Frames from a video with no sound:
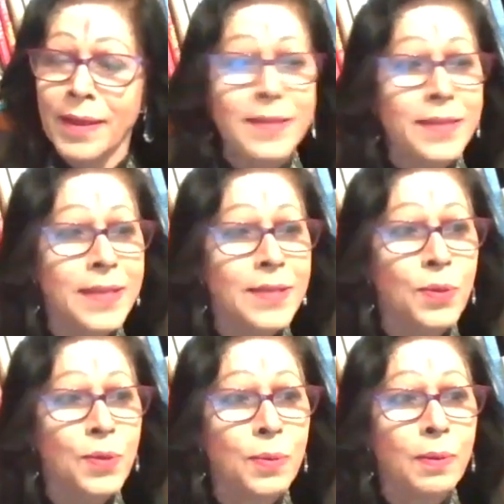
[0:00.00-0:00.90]
Is it
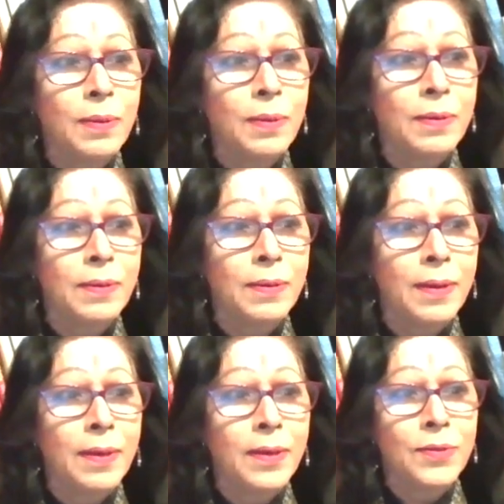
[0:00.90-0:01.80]

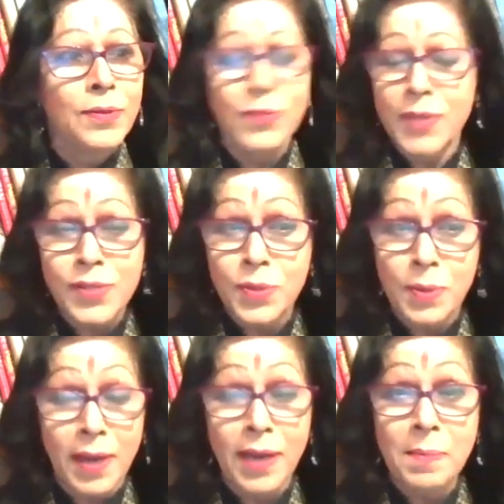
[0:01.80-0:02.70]
just
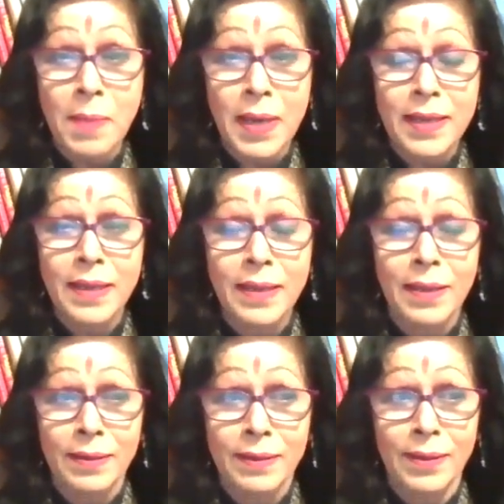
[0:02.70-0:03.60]
to earn money
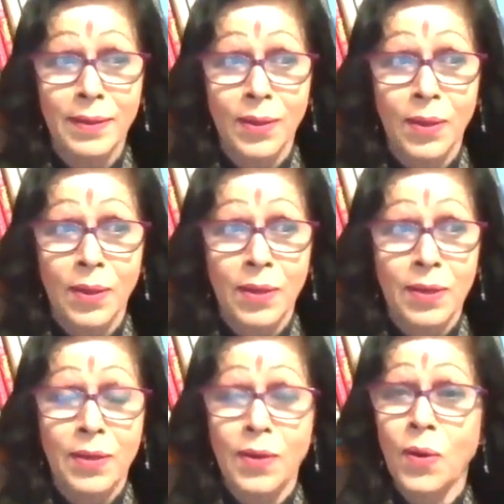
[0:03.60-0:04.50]

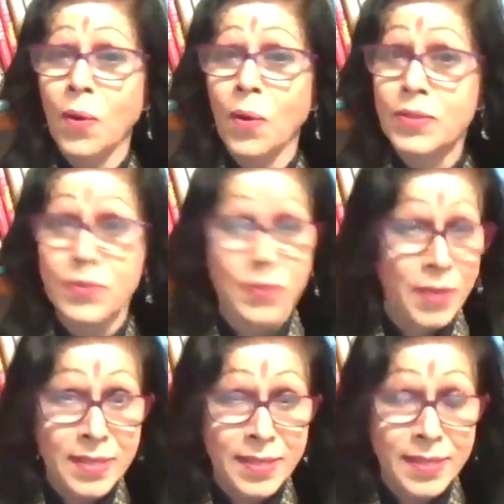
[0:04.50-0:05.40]
or
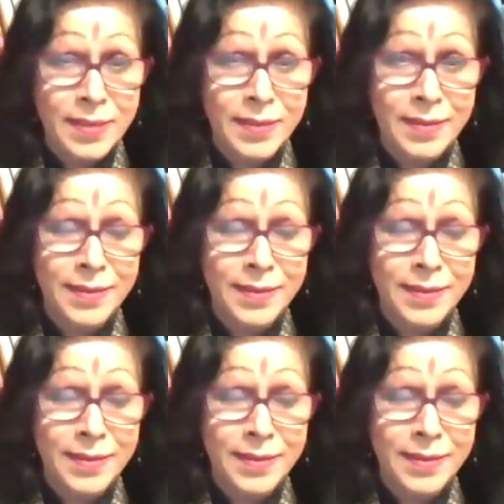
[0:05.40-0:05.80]
just